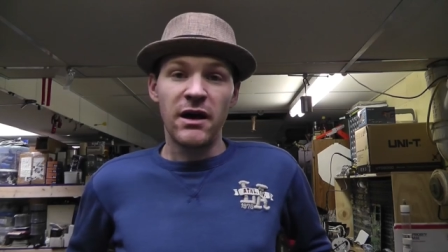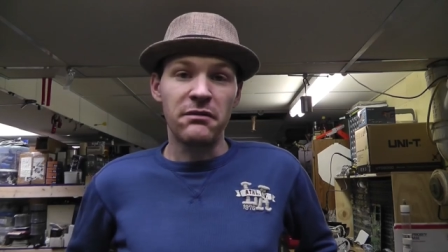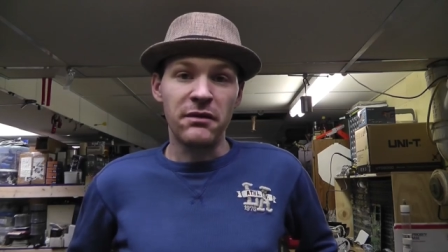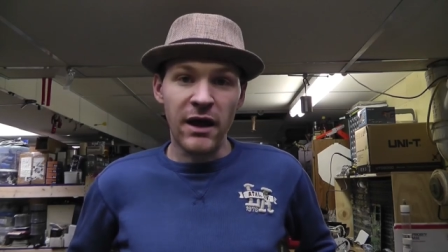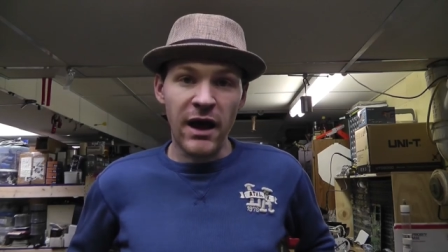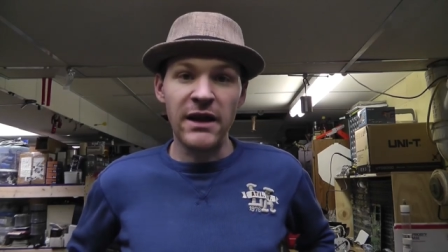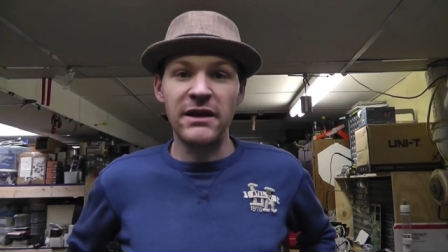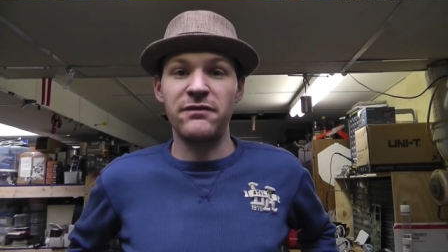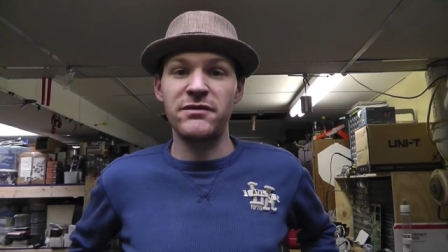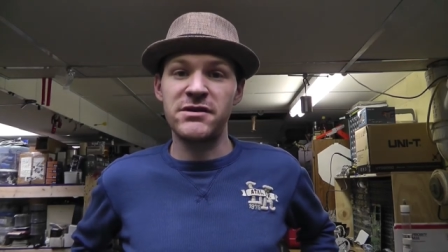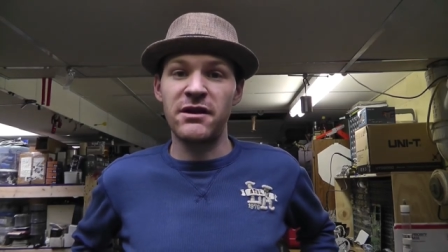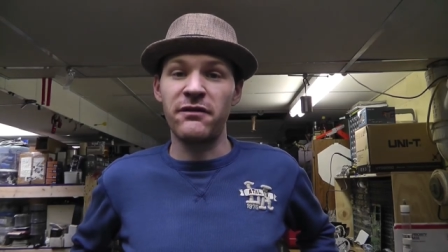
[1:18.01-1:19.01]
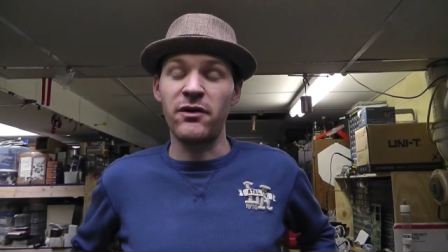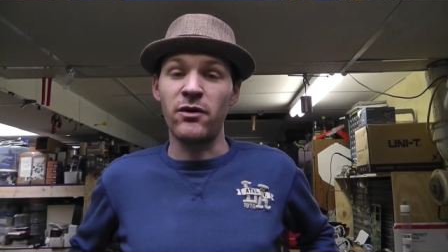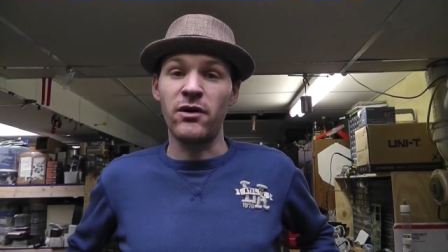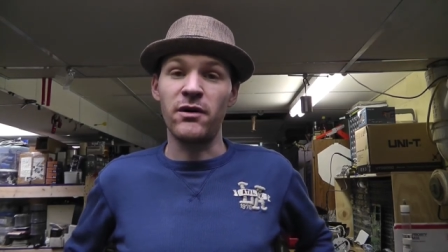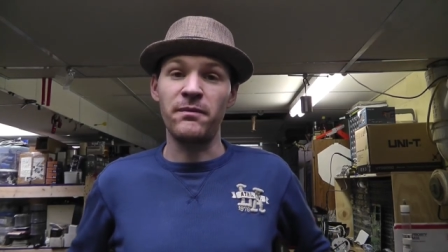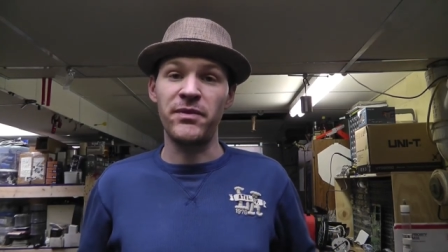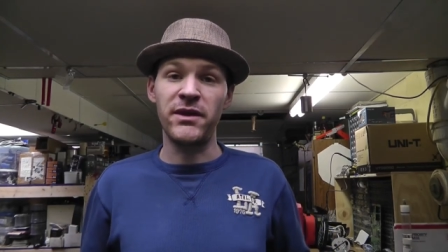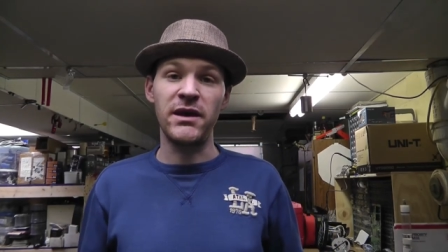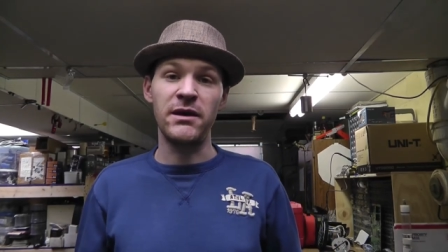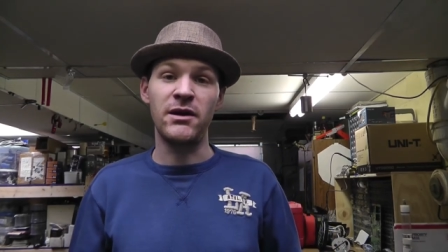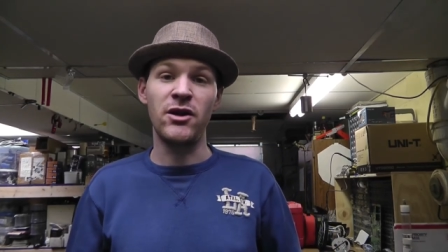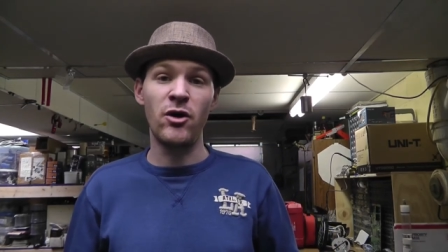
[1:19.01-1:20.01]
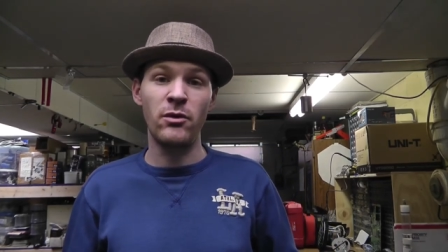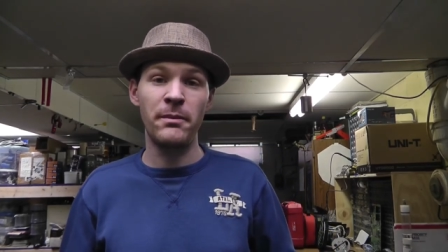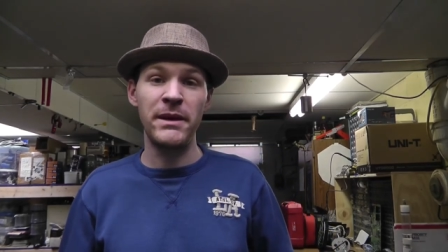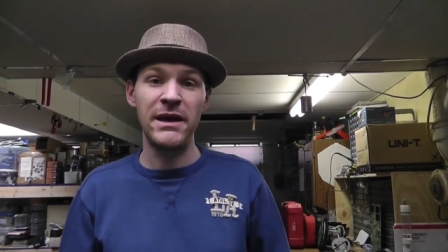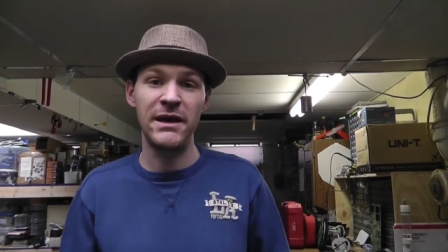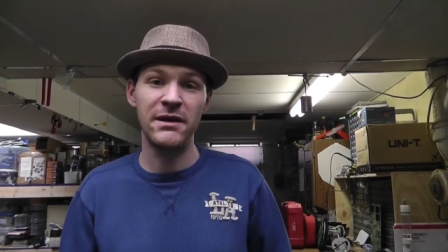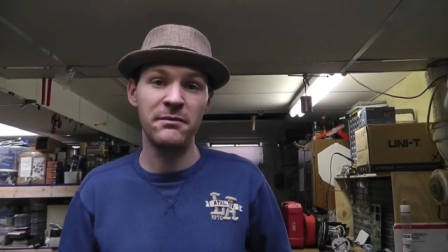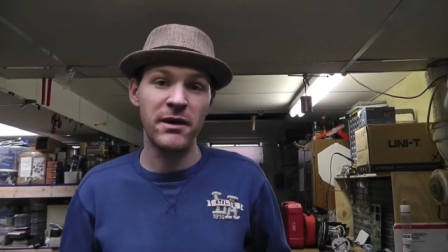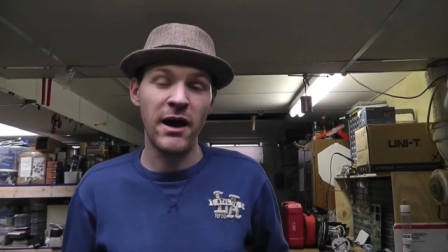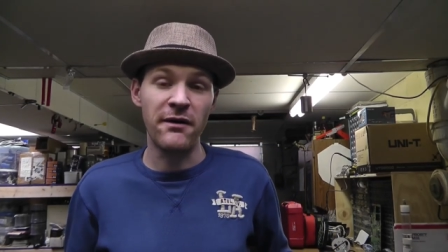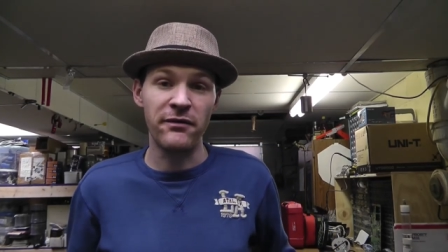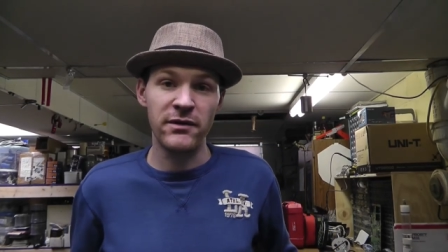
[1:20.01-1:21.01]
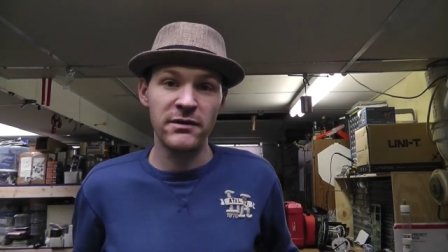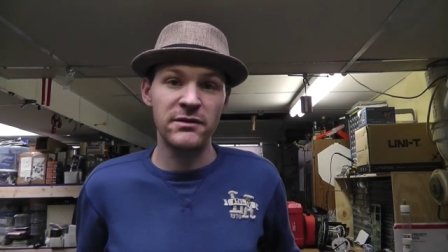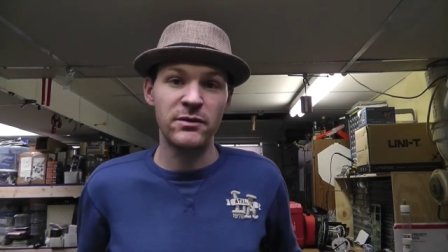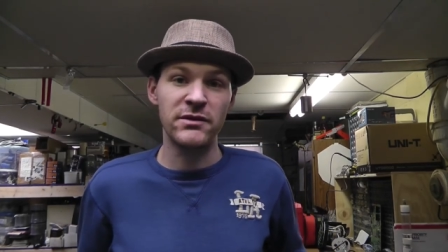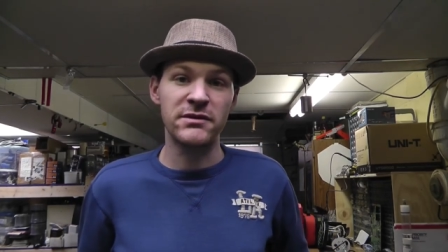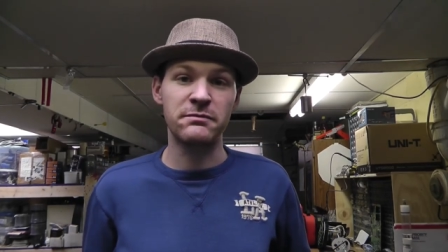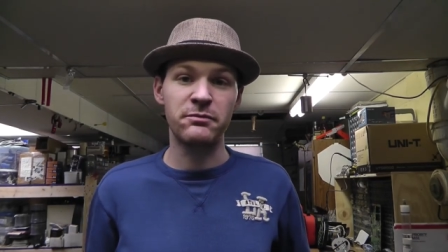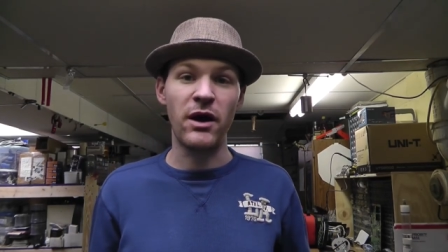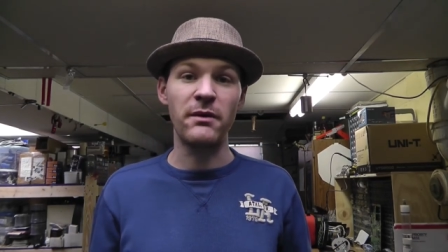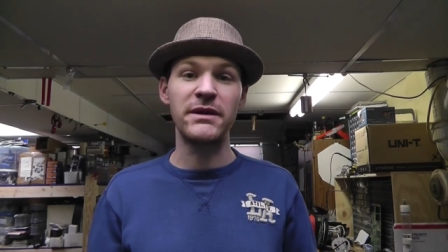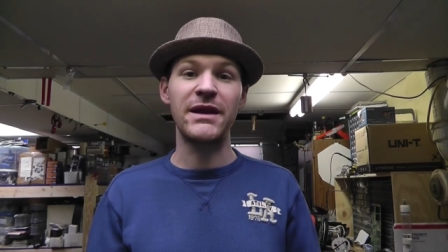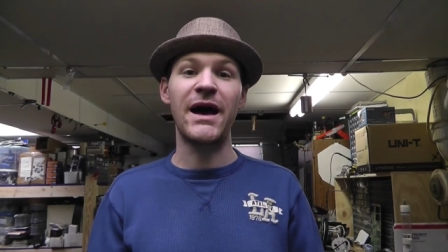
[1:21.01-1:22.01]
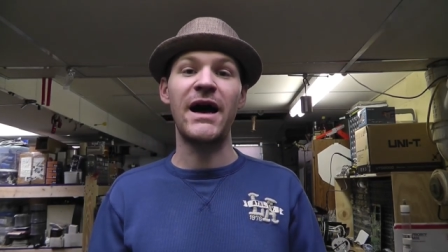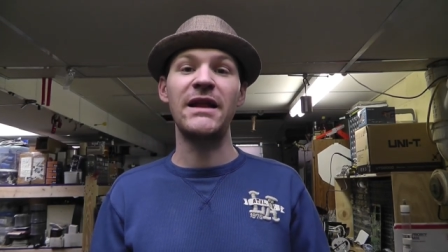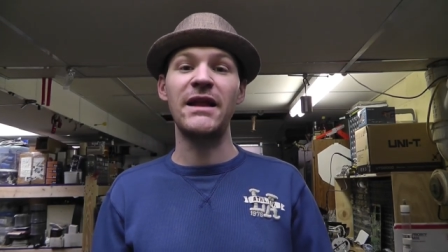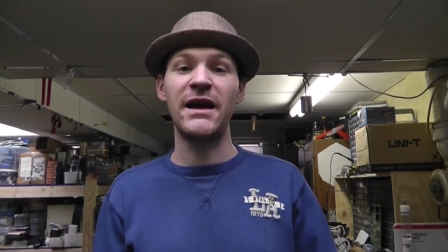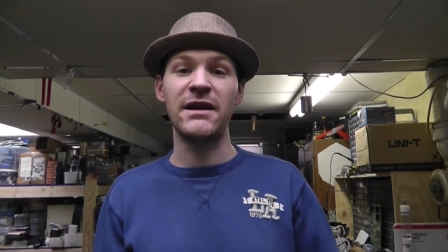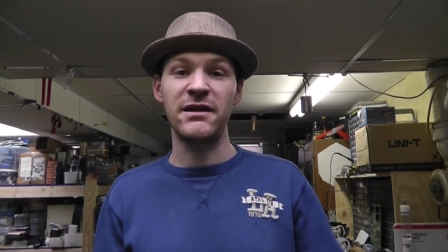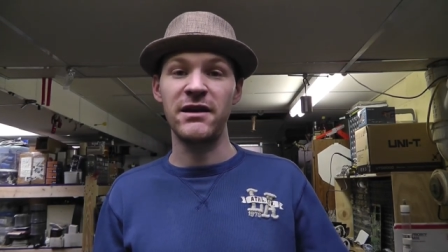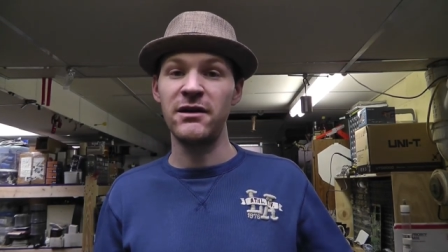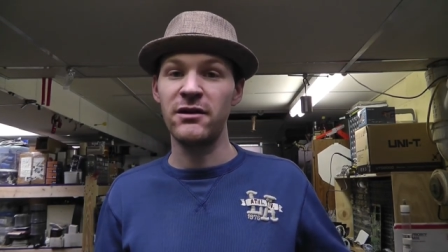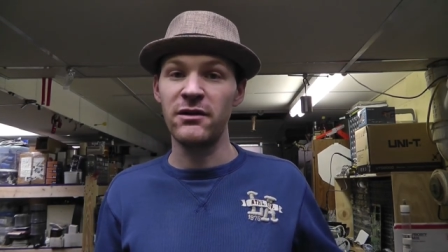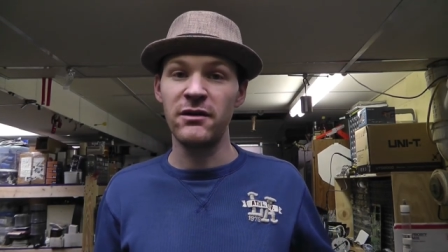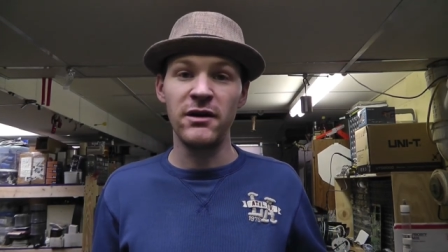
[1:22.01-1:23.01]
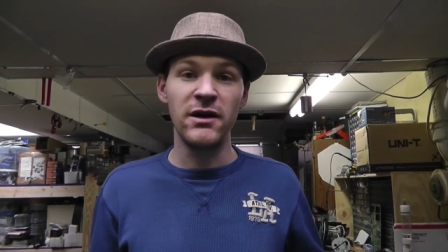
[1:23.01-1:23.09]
a lot of different stuff going on the global BEM conference was probably the highlight of the year